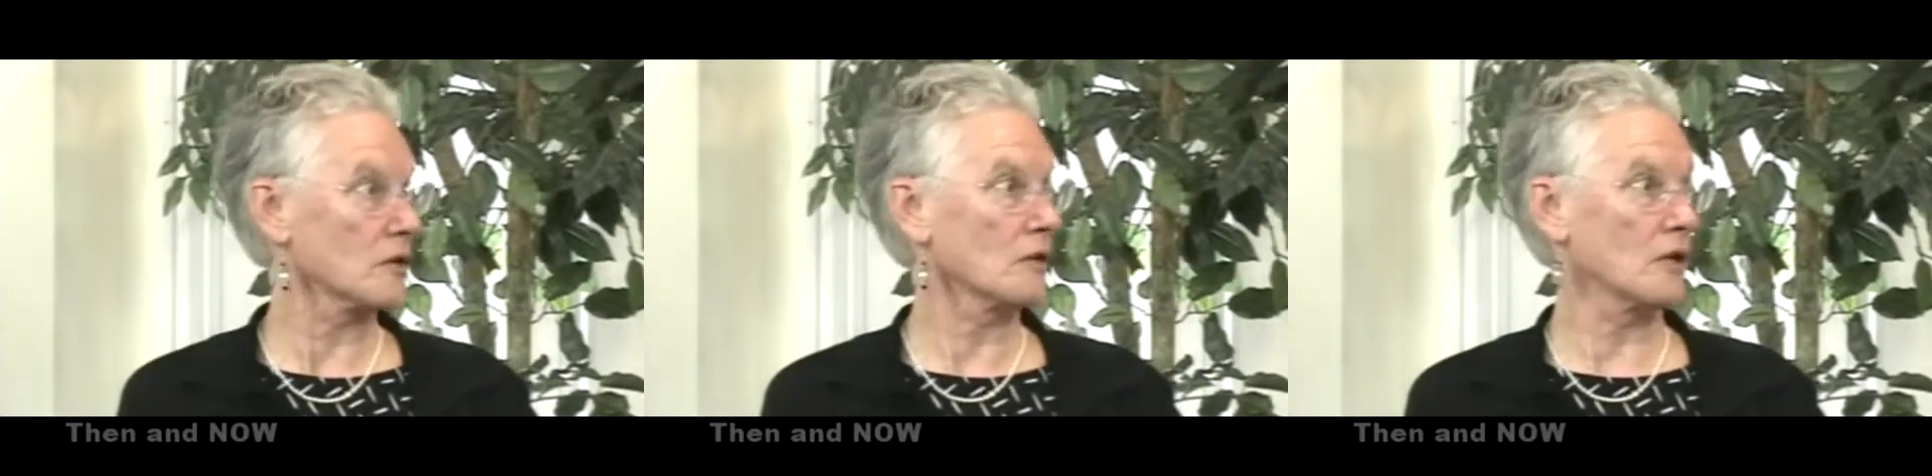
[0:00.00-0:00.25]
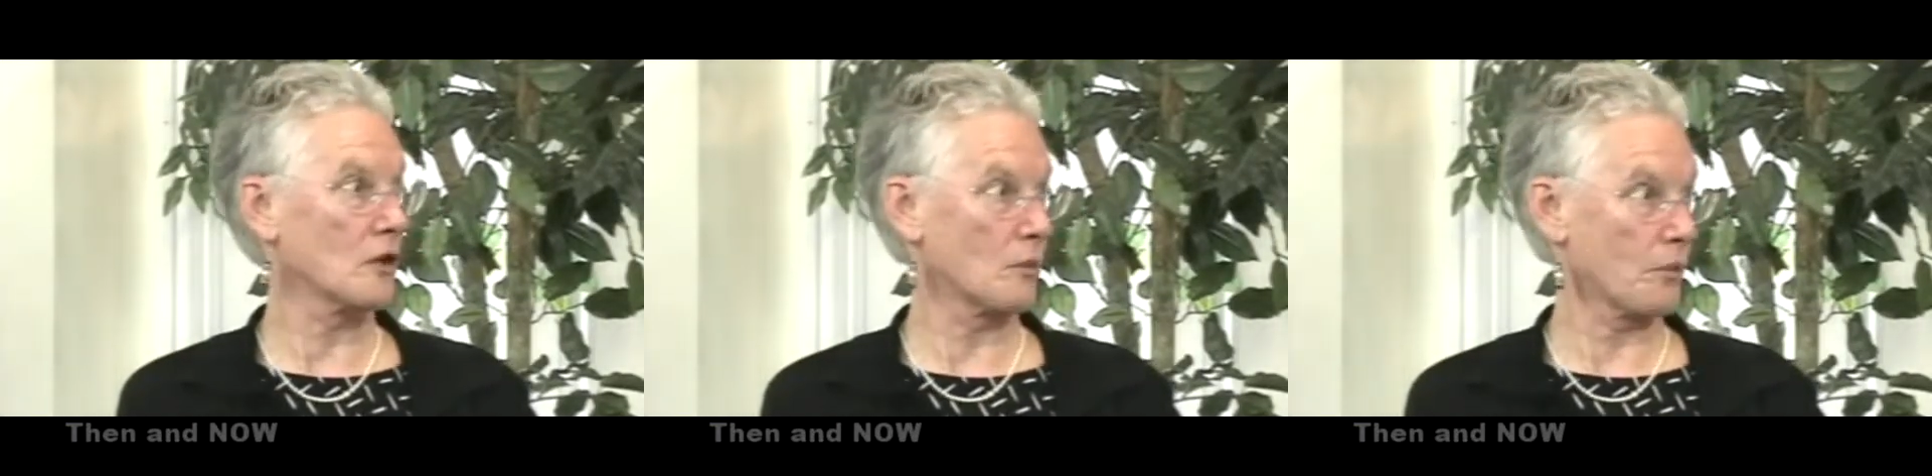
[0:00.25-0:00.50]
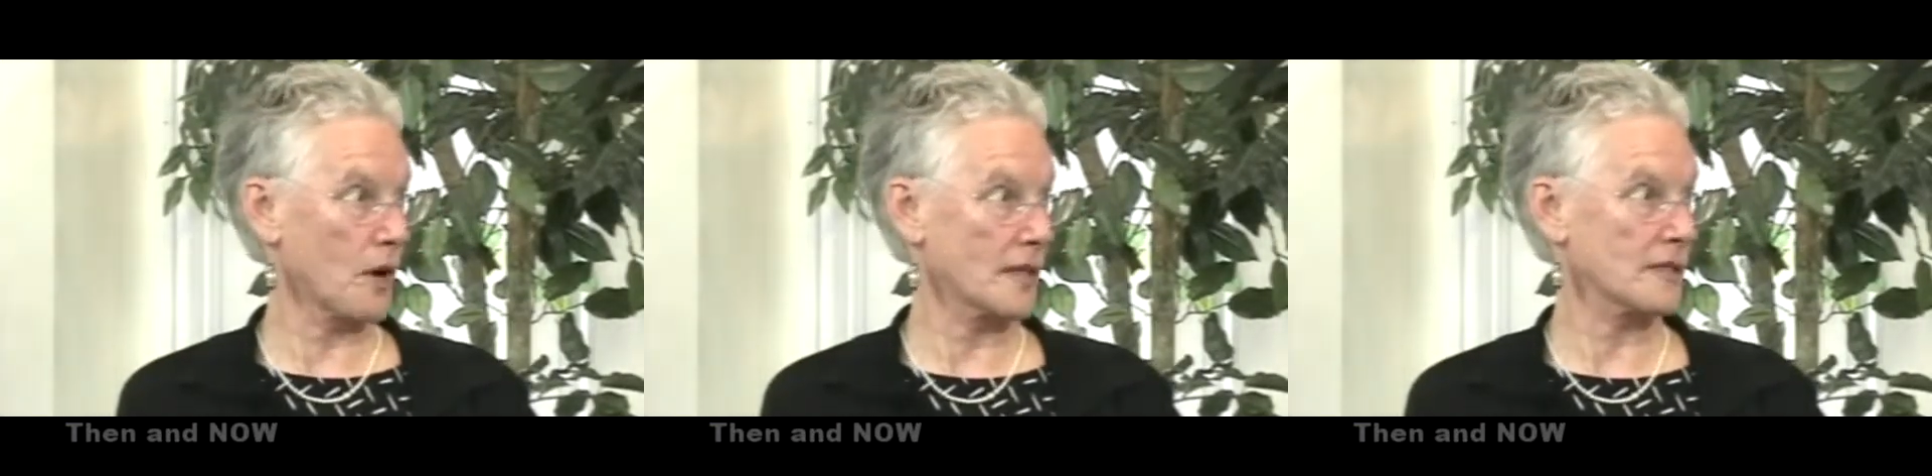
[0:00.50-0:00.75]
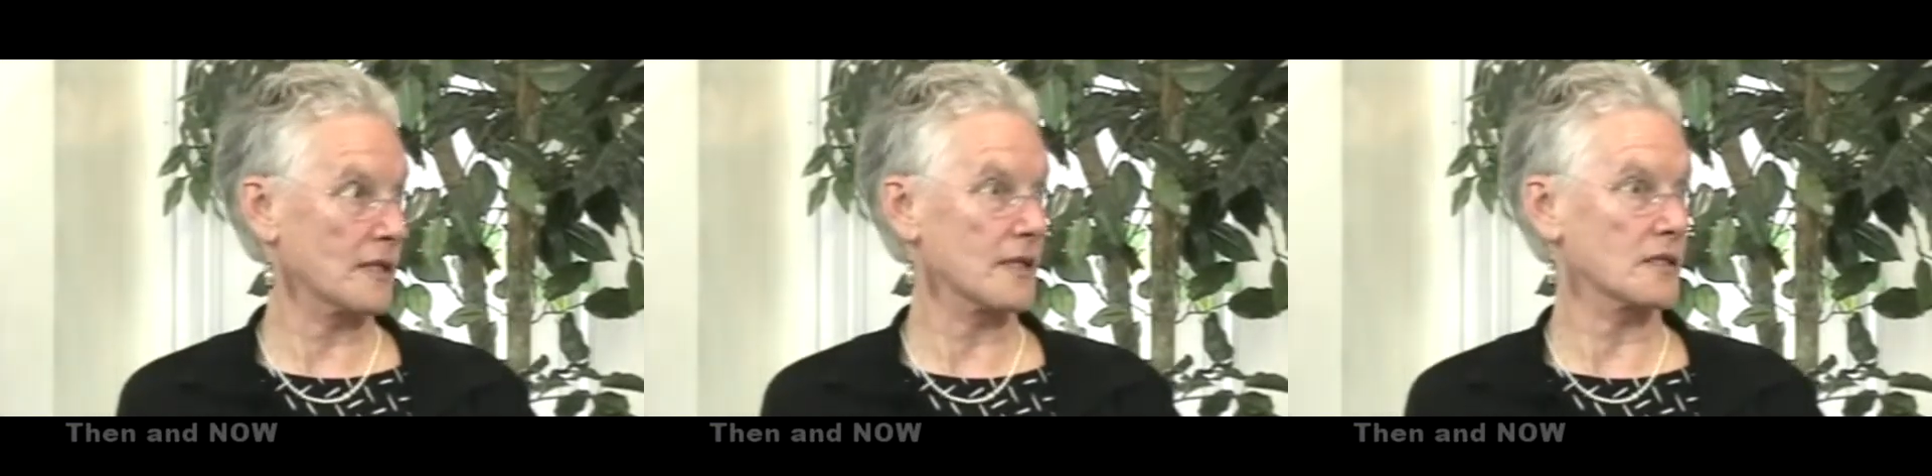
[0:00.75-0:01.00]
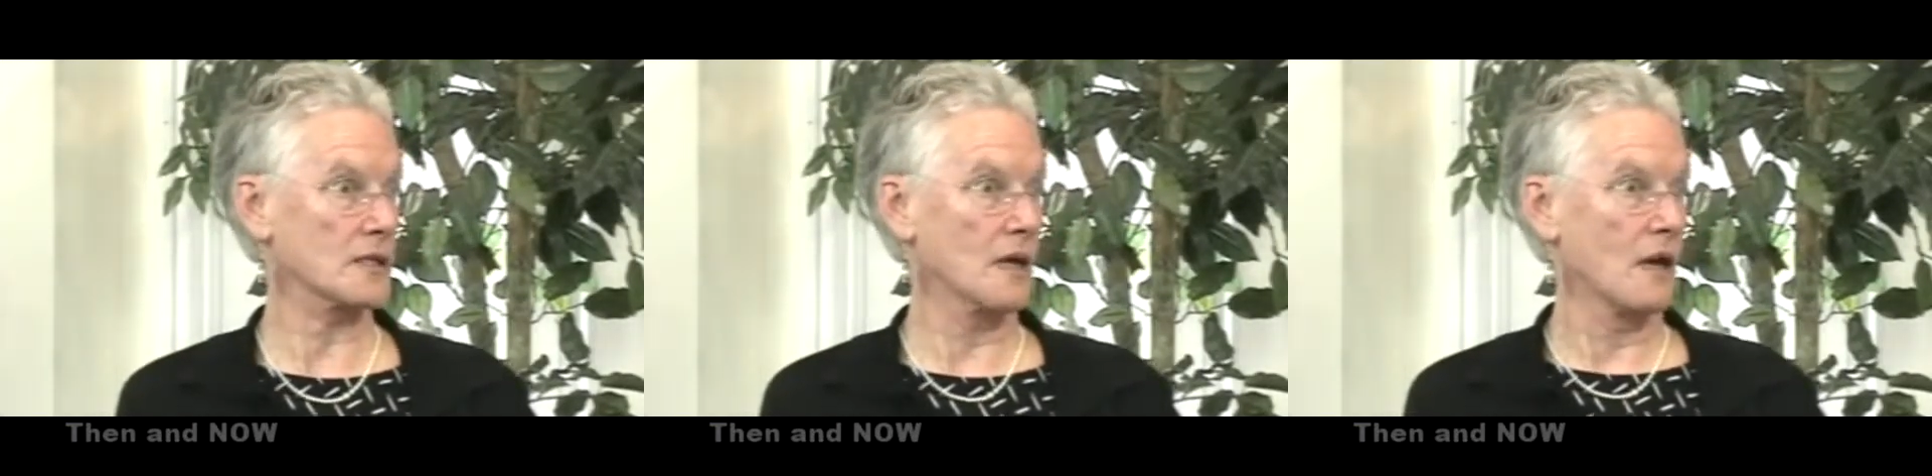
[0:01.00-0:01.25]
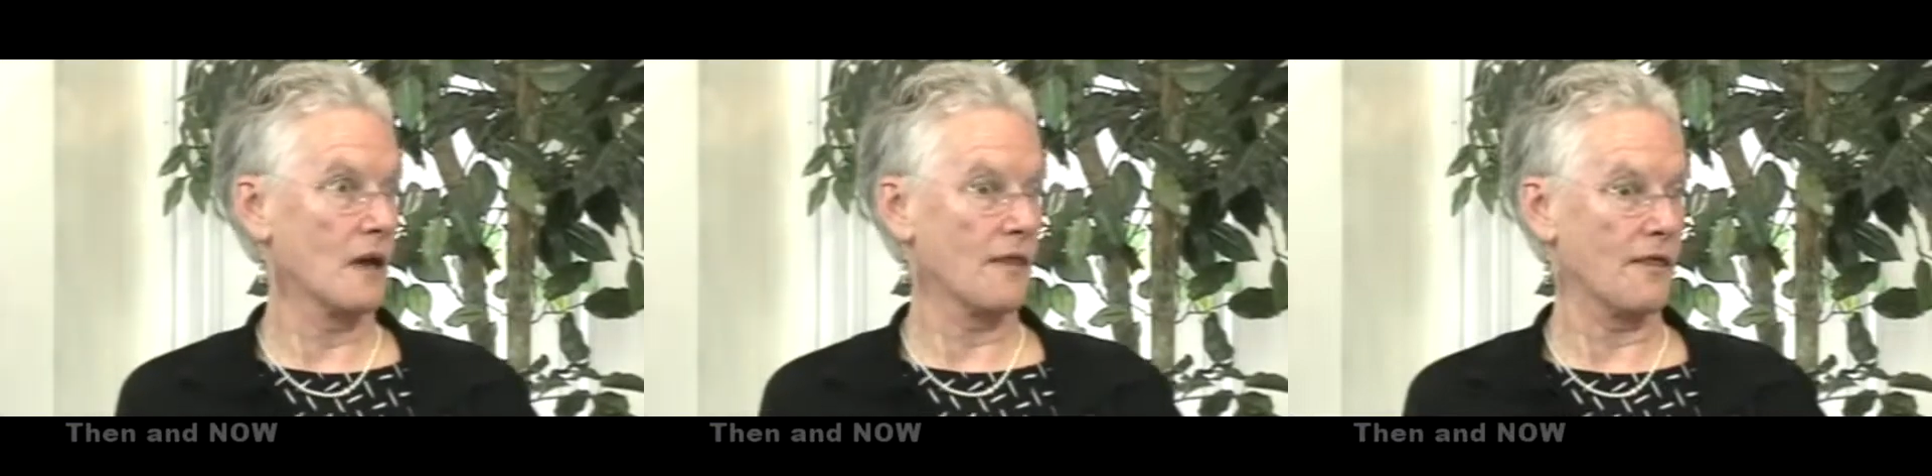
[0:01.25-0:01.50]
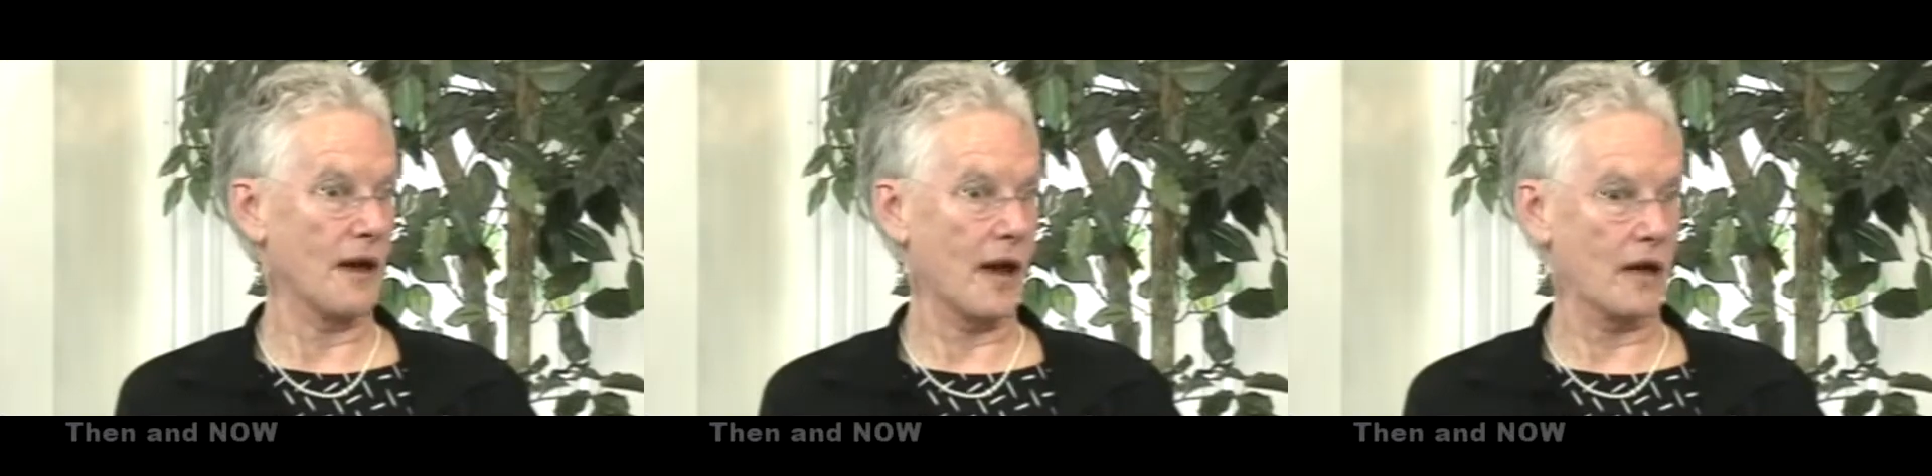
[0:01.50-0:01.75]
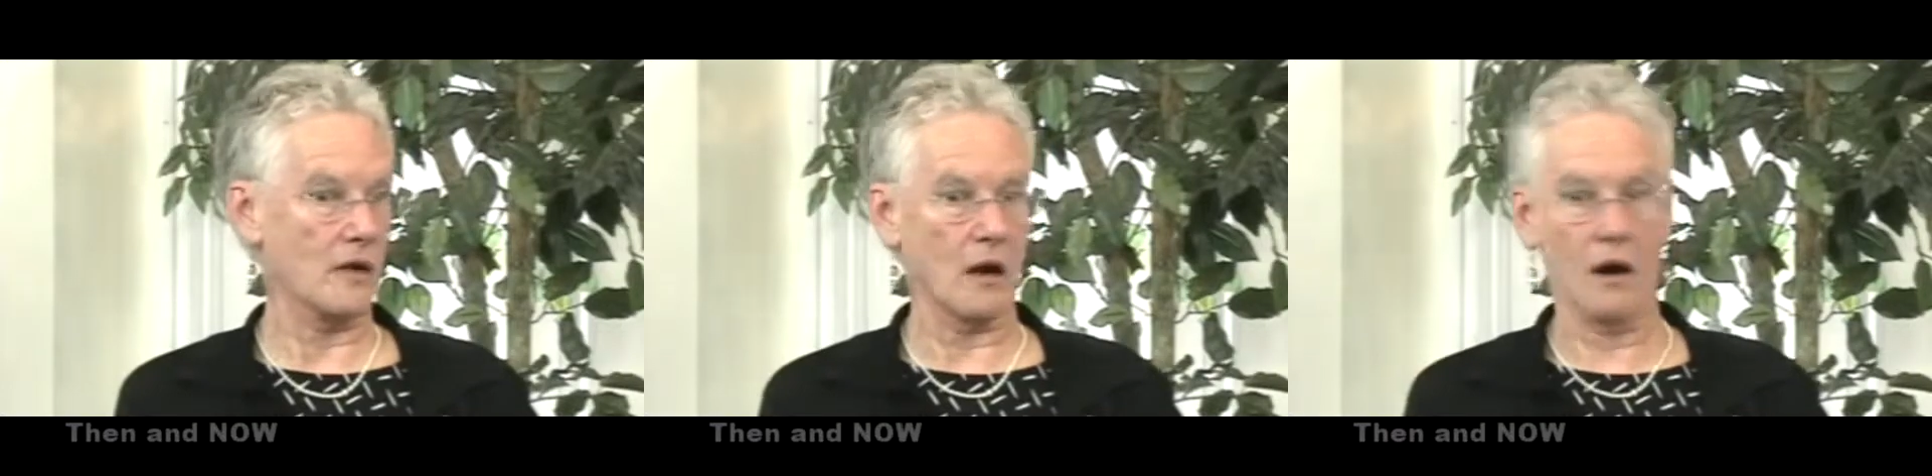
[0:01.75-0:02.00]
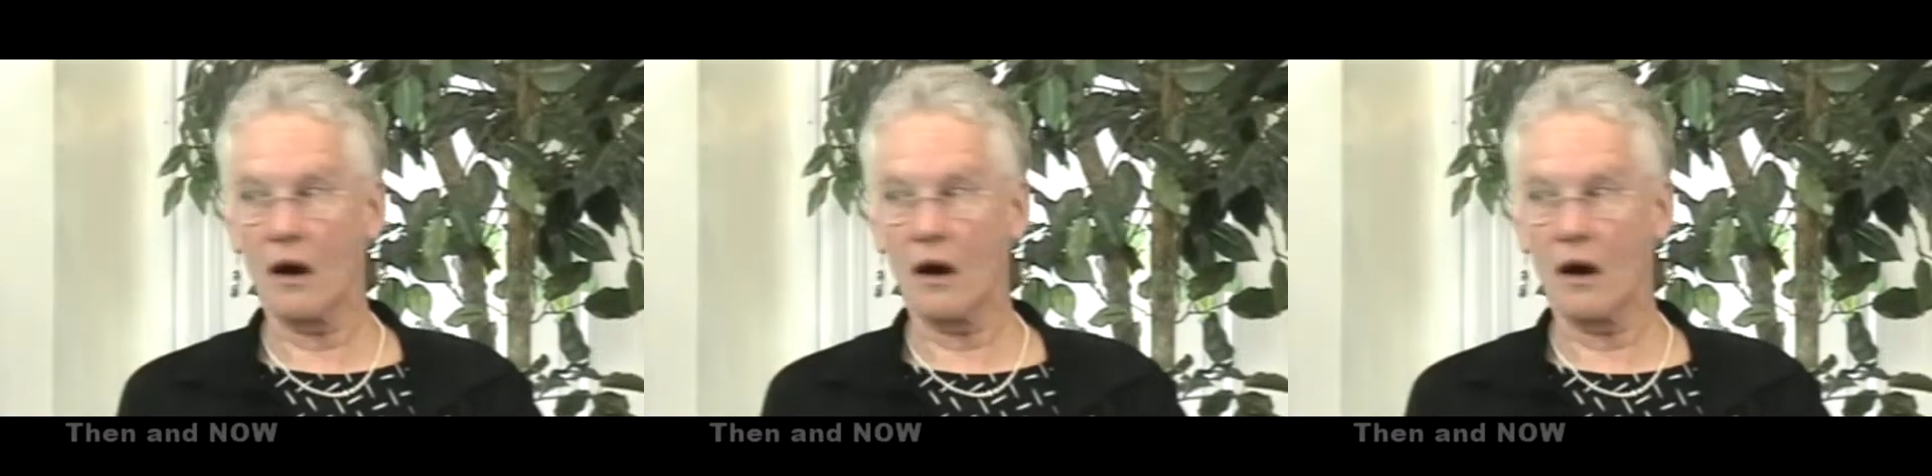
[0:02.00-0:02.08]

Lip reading: the legal process that